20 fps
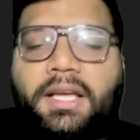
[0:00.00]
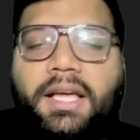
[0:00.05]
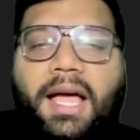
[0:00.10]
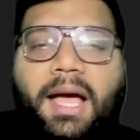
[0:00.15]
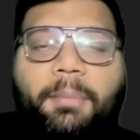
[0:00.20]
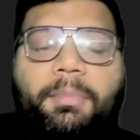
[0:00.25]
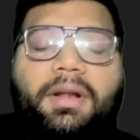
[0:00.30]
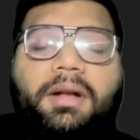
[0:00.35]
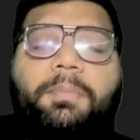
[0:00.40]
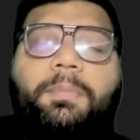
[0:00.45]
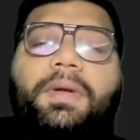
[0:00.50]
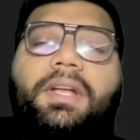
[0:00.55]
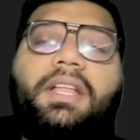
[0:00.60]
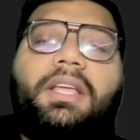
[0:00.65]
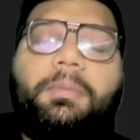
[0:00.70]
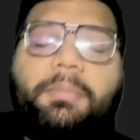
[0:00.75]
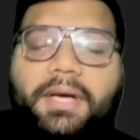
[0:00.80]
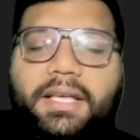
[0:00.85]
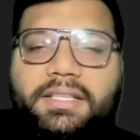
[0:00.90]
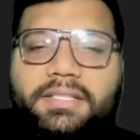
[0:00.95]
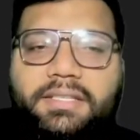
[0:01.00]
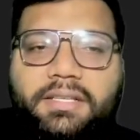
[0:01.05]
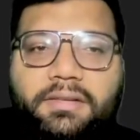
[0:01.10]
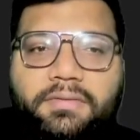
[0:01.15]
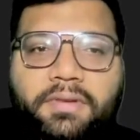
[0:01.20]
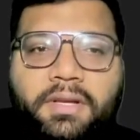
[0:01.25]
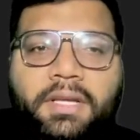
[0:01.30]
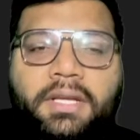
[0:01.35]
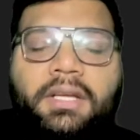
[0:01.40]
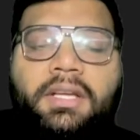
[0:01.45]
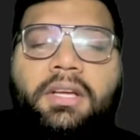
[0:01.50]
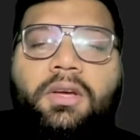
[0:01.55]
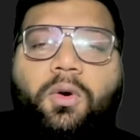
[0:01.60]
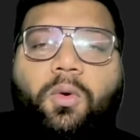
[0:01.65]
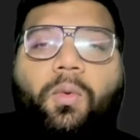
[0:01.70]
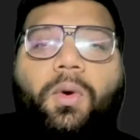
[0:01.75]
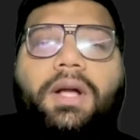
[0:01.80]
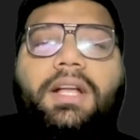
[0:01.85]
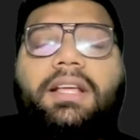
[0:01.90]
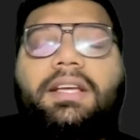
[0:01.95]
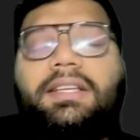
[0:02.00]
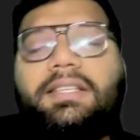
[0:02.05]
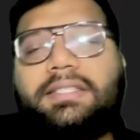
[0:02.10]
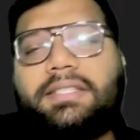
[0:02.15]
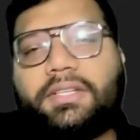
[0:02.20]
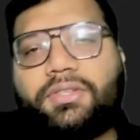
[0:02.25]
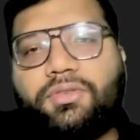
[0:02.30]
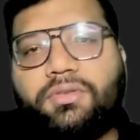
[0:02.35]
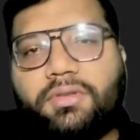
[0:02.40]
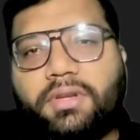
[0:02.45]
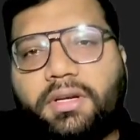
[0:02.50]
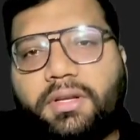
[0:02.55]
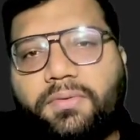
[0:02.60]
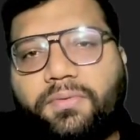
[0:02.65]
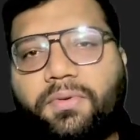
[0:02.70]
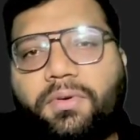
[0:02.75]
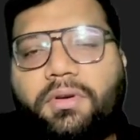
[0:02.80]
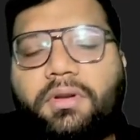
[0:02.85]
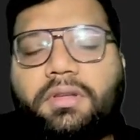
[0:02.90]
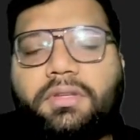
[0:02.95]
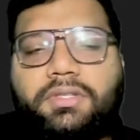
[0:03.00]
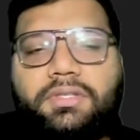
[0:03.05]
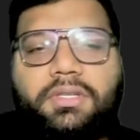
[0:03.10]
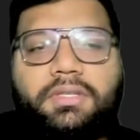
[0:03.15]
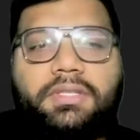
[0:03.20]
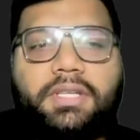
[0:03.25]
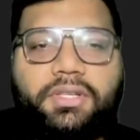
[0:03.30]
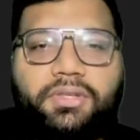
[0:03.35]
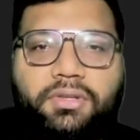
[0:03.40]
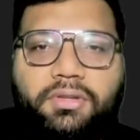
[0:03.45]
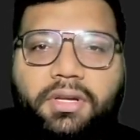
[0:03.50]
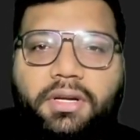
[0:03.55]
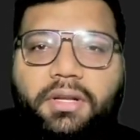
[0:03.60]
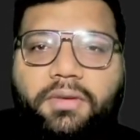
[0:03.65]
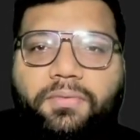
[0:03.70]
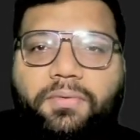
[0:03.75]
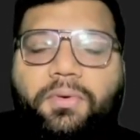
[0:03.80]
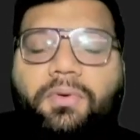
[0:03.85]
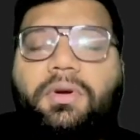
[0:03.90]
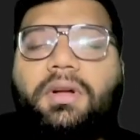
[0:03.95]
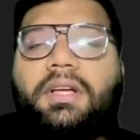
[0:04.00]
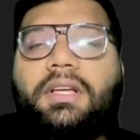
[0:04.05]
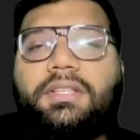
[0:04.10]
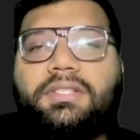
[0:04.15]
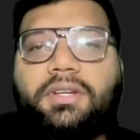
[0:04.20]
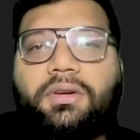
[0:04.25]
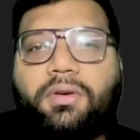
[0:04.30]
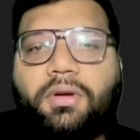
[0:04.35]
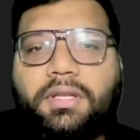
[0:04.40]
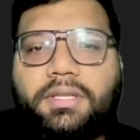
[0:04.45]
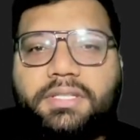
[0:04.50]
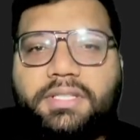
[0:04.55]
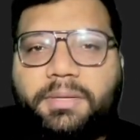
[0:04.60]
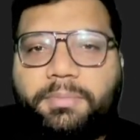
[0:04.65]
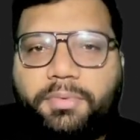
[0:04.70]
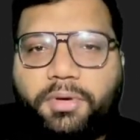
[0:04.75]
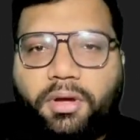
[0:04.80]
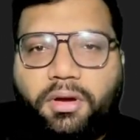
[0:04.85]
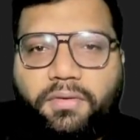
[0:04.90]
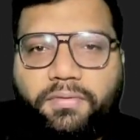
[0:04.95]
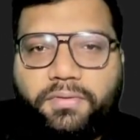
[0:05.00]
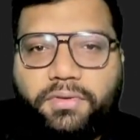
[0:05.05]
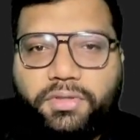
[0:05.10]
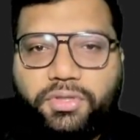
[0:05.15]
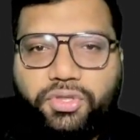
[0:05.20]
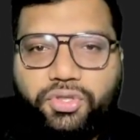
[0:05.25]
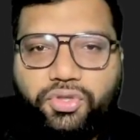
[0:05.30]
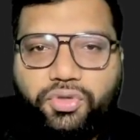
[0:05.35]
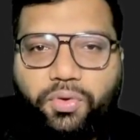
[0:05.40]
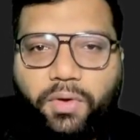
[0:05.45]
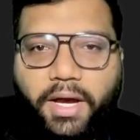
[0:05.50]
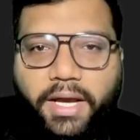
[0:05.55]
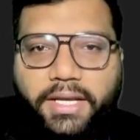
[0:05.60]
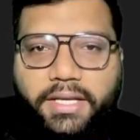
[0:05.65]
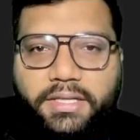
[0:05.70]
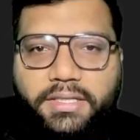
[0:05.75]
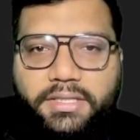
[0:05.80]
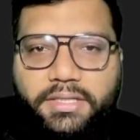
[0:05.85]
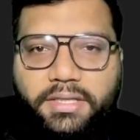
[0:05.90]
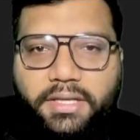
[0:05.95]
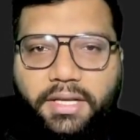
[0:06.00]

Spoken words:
I'm repeating myself. What is section 34? Section 34 is a concept of joint